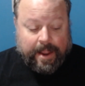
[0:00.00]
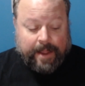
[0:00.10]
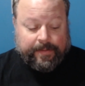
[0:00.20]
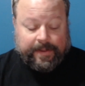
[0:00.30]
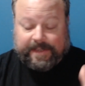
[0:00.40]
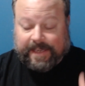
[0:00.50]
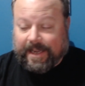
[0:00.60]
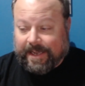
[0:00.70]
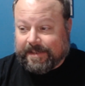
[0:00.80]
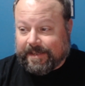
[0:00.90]
and this
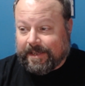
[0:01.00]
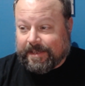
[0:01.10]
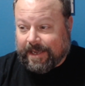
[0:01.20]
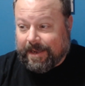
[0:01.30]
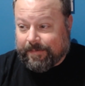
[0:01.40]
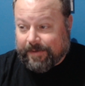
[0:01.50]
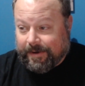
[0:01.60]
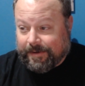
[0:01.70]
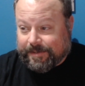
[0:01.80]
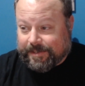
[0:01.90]
guy is in a time
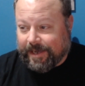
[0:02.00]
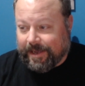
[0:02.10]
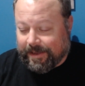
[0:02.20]
crunch.